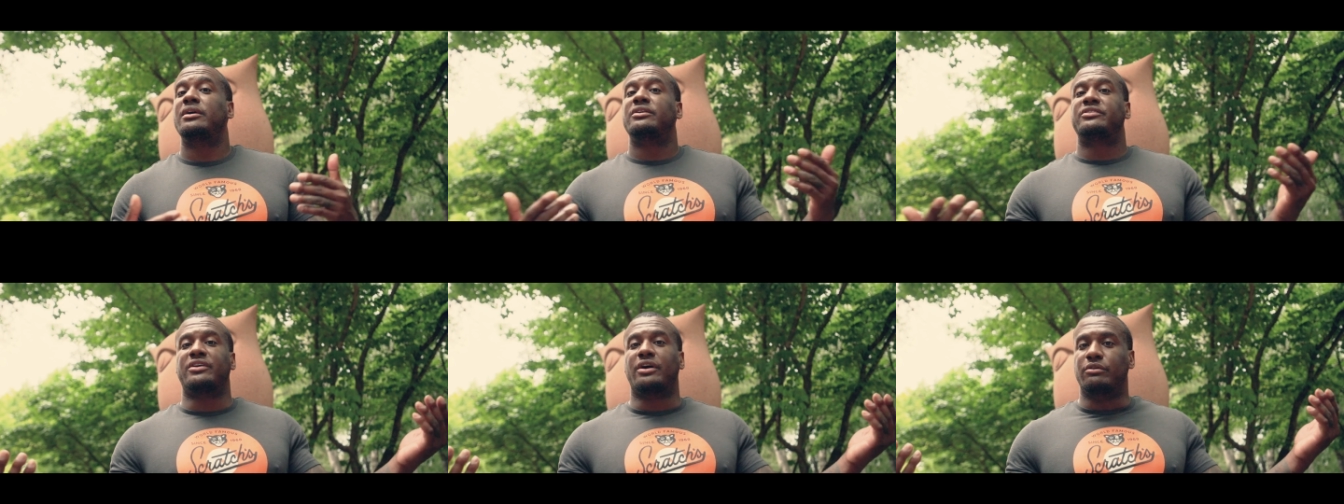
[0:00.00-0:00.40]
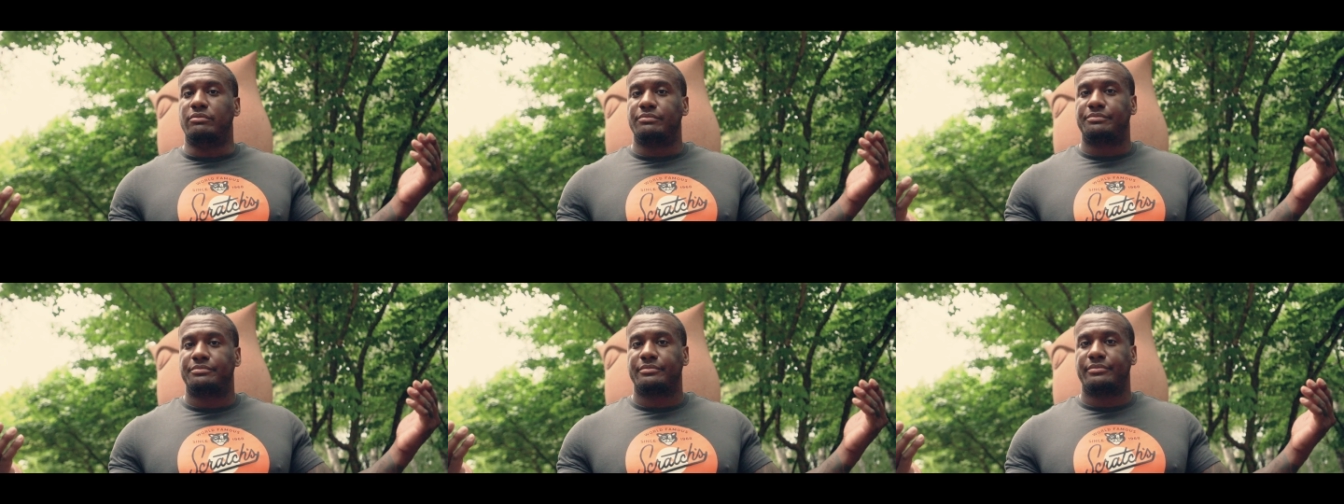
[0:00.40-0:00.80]
So
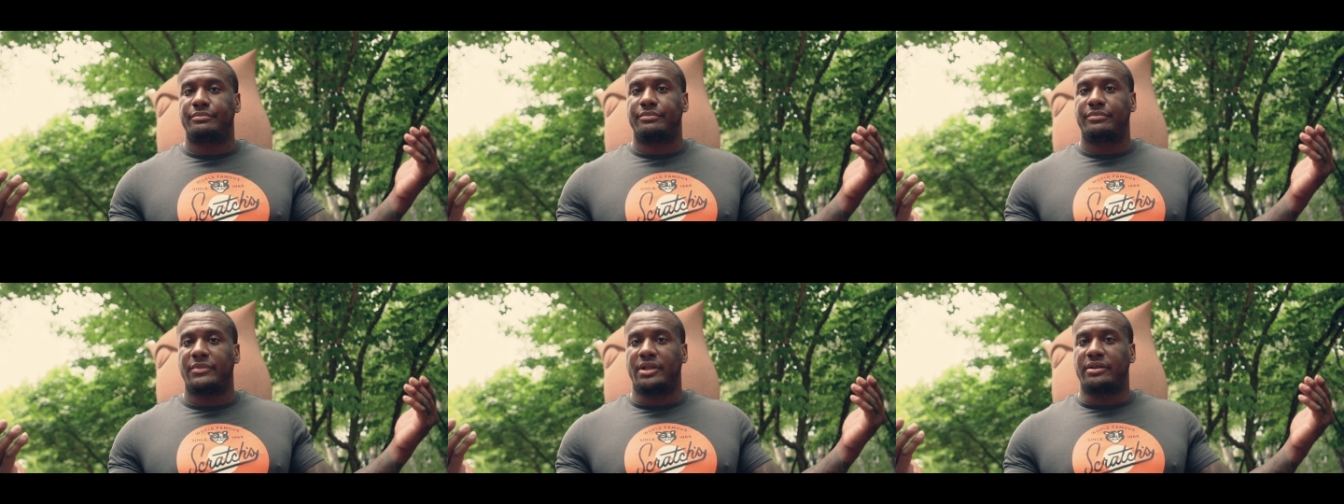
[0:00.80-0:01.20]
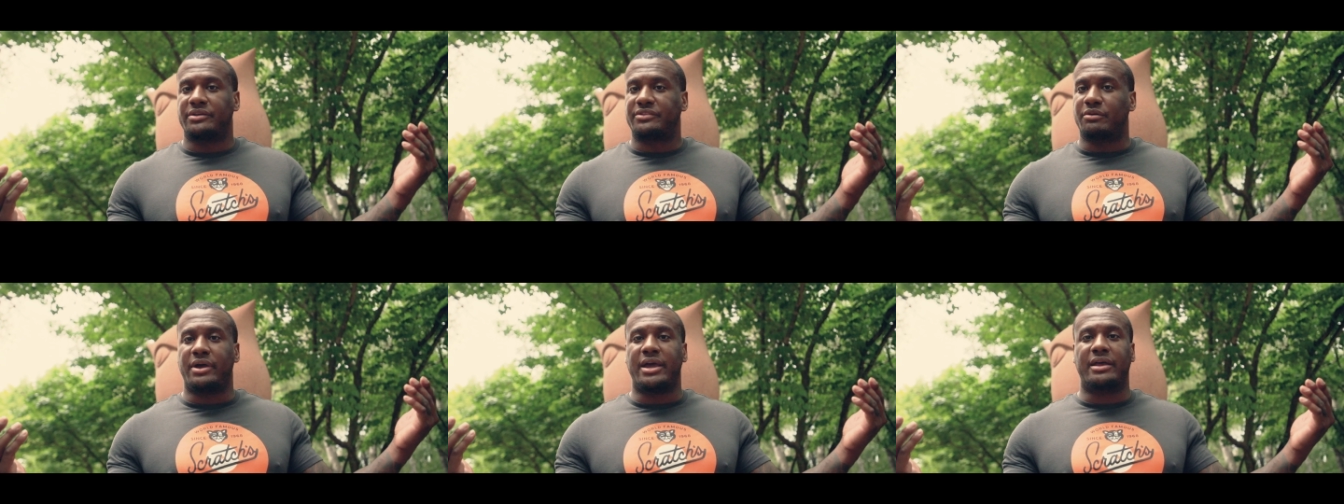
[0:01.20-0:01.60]

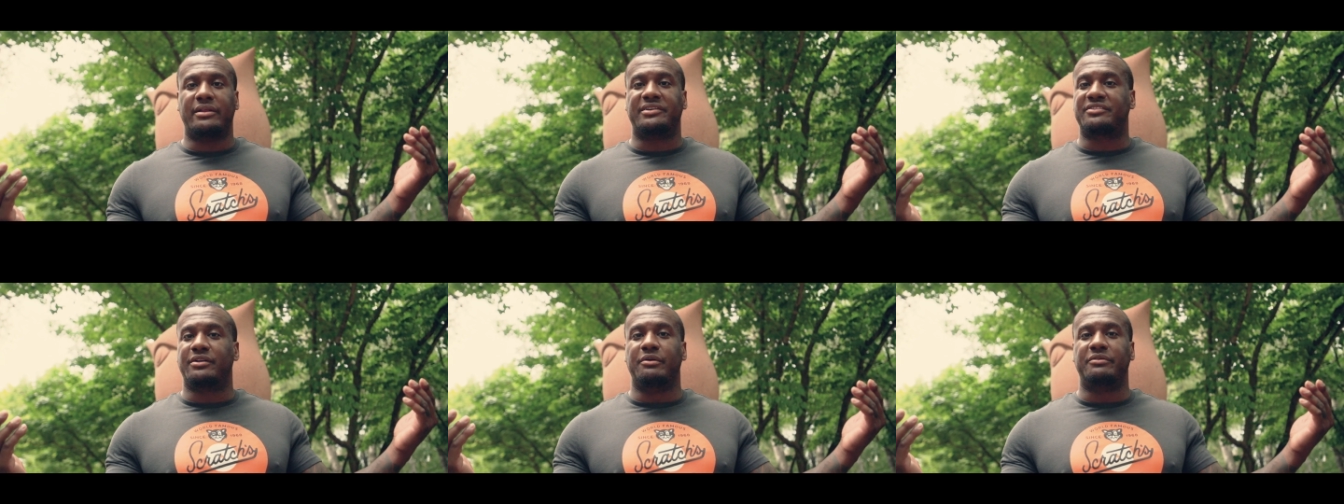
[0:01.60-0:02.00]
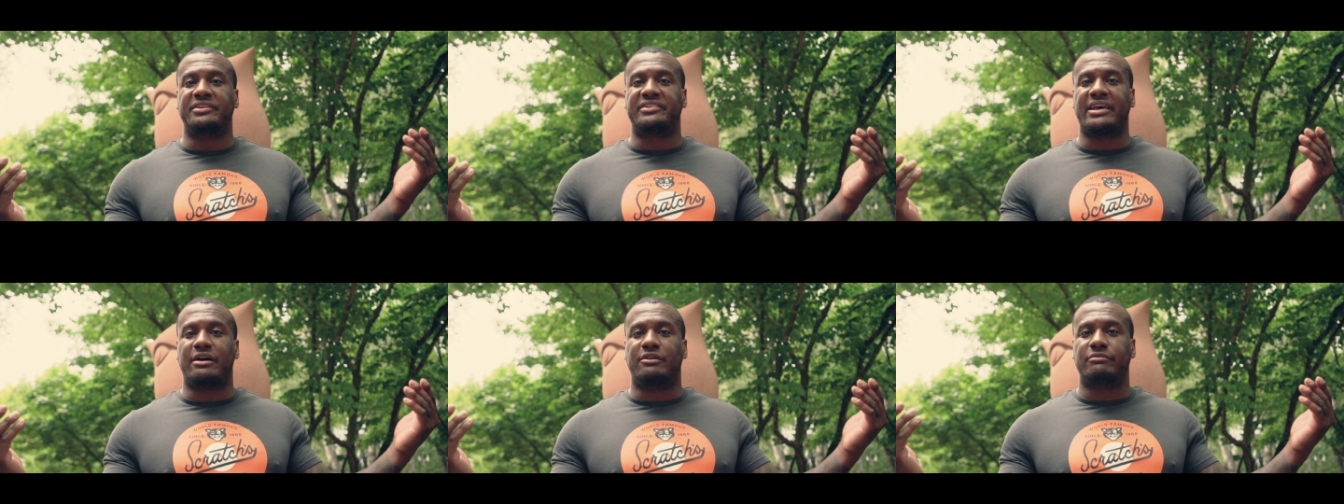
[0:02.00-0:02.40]
let's go ahead, let's close
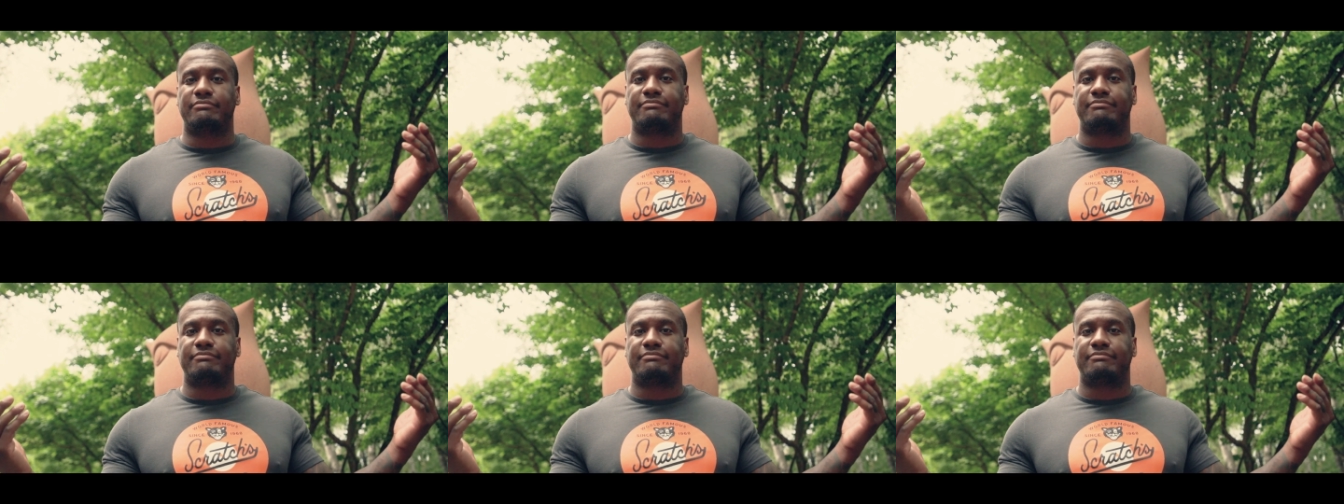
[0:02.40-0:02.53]
this out.